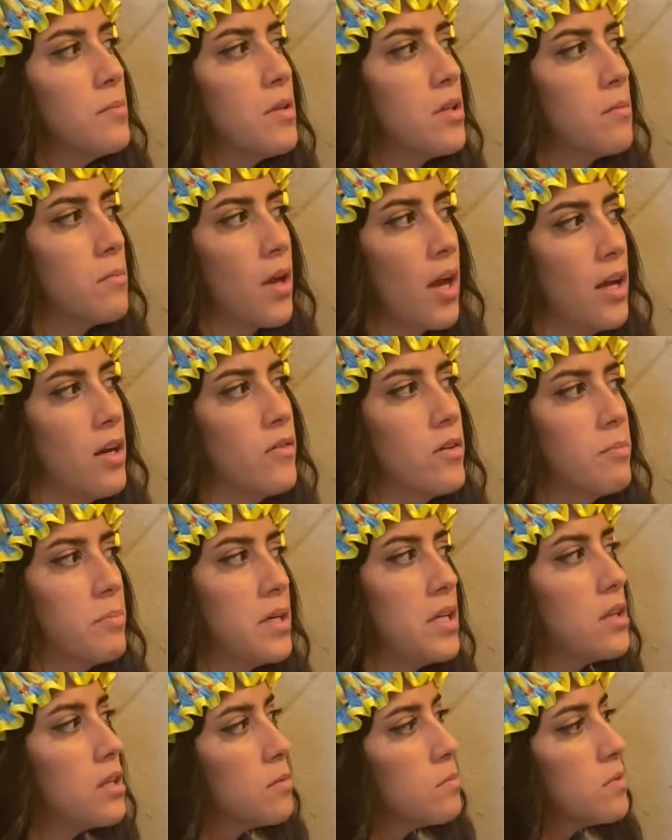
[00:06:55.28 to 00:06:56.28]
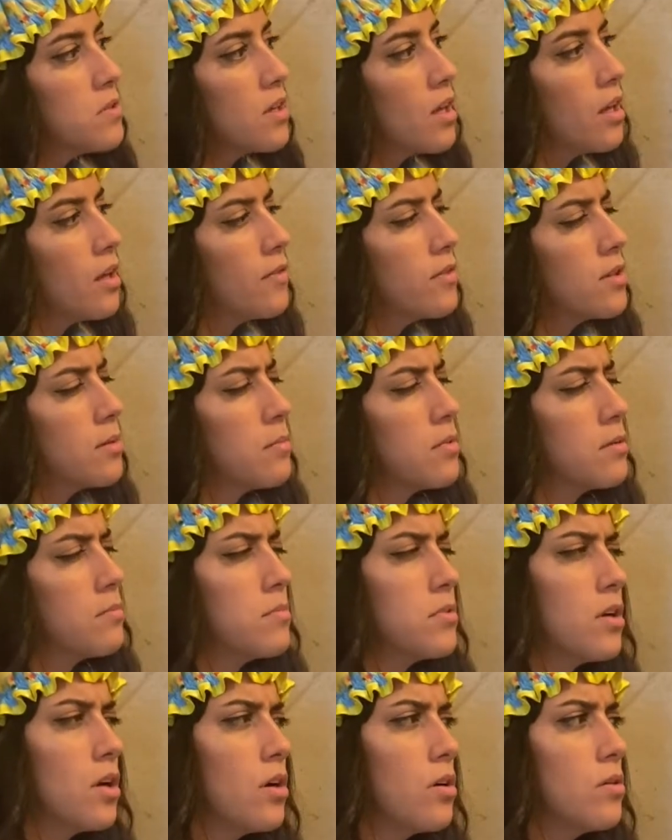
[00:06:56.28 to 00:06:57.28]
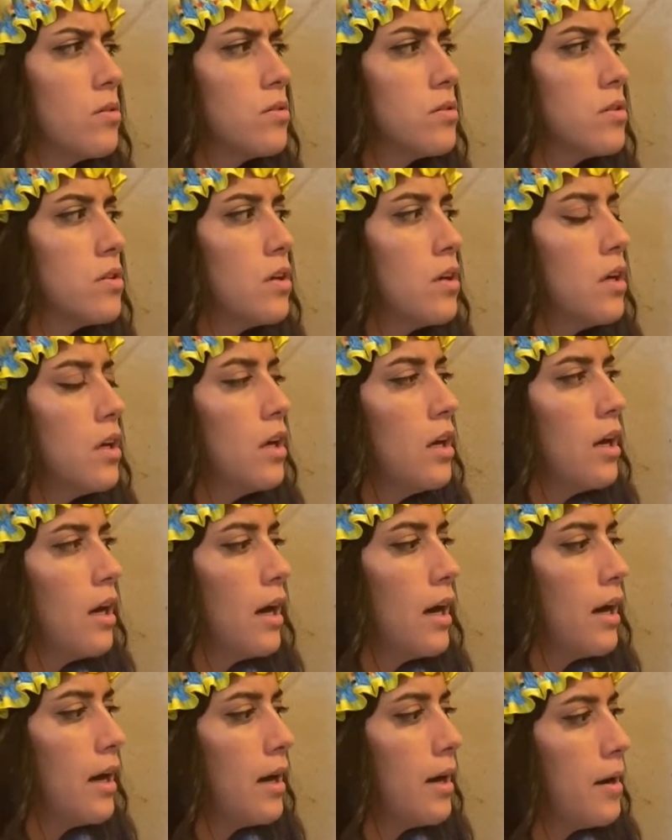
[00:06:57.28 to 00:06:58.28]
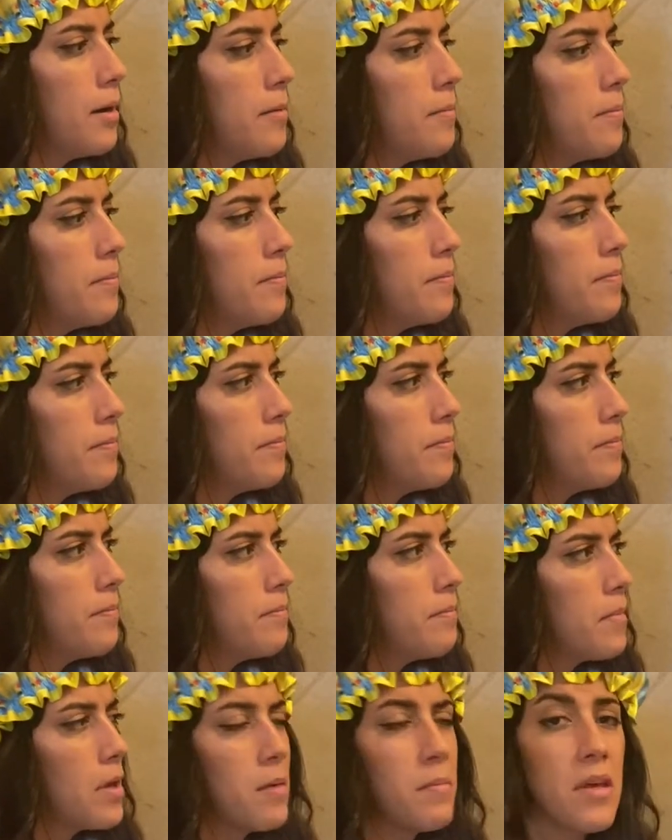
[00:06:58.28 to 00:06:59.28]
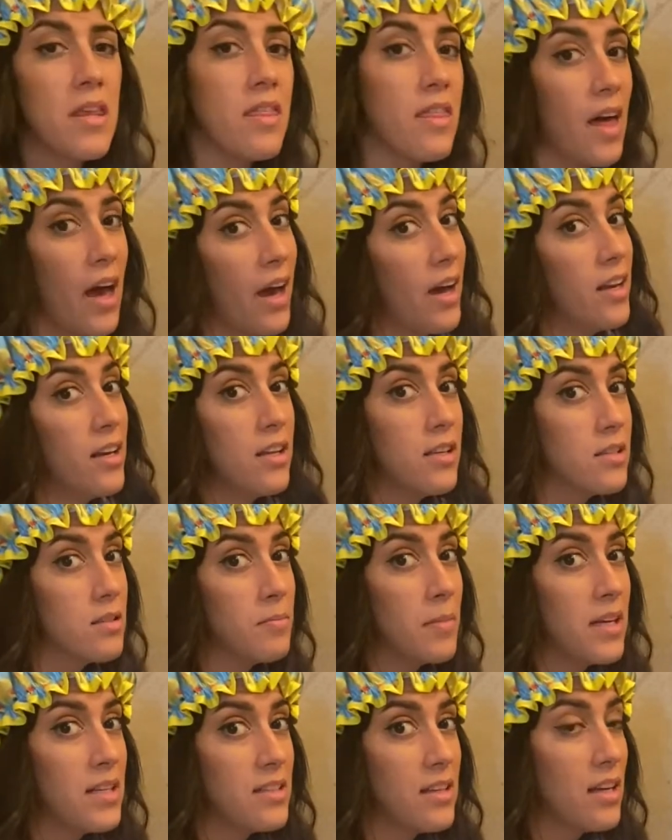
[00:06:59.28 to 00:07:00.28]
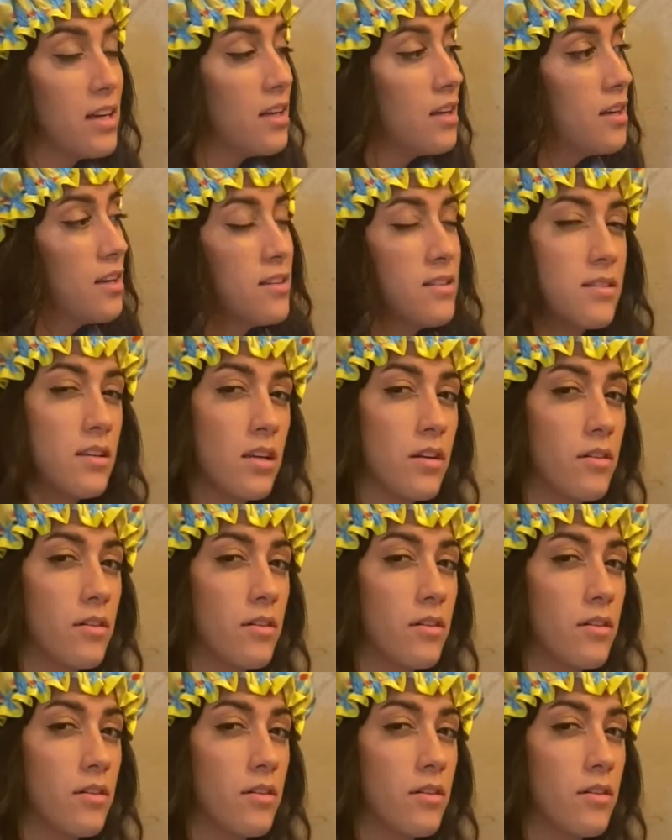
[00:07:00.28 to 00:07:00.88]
of them kind of repeat themselves, some of them don't. Um, maybe that it's my data instead